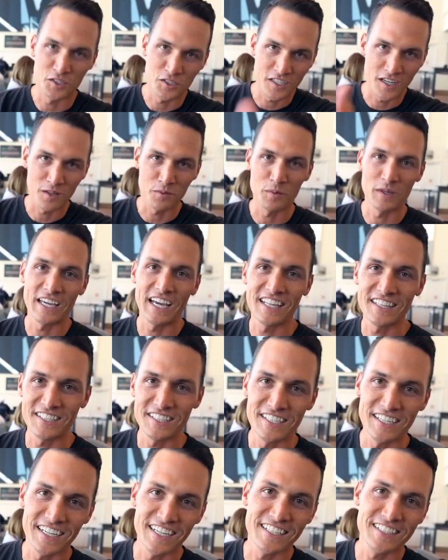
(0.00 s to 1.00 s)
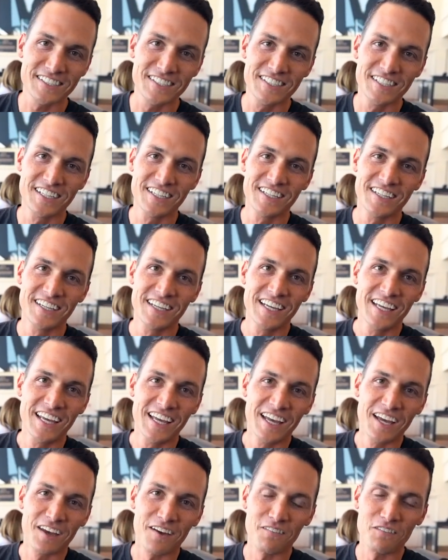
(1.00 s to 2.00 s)
you tell them we got the tickets?
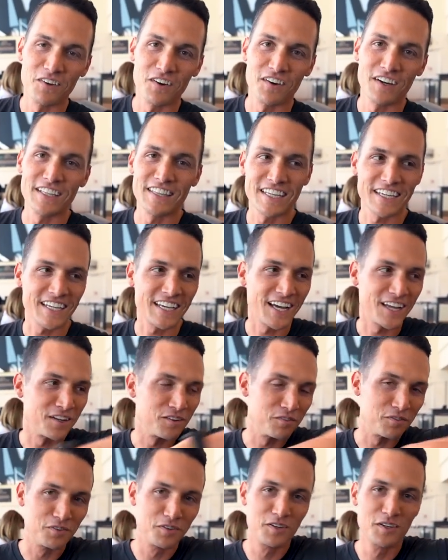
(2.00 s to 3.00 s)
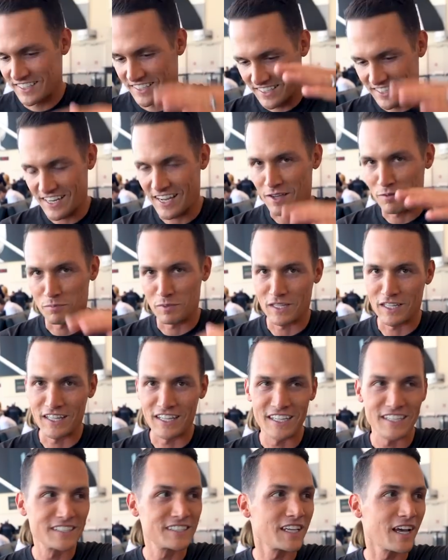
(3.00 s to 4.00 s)
I feel like that kind of dampened
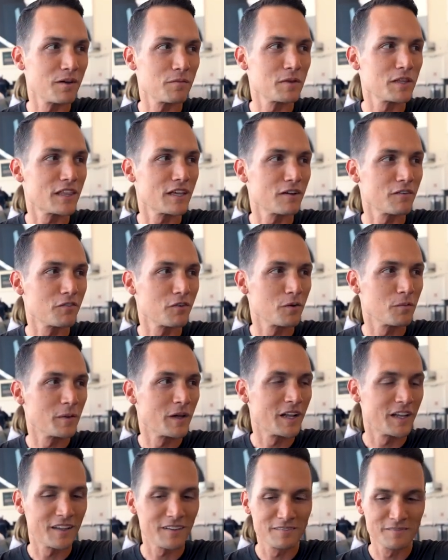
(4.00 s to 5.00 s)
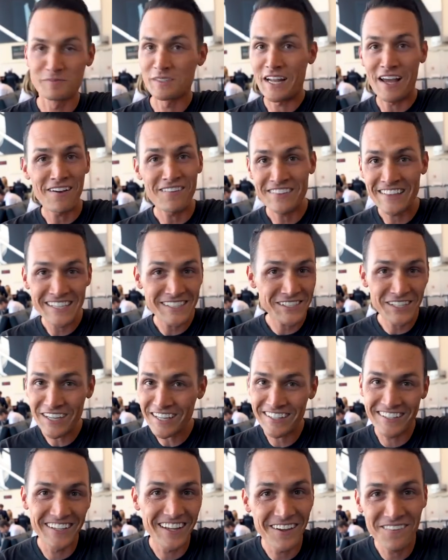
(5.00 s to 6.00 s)
the excitement there for a minute. But everything's
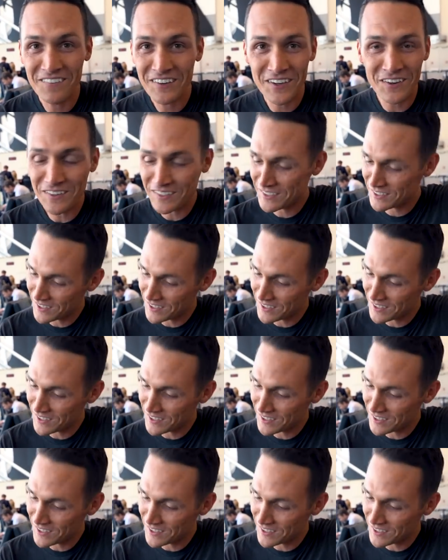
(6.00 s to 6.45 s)
good, and we're going to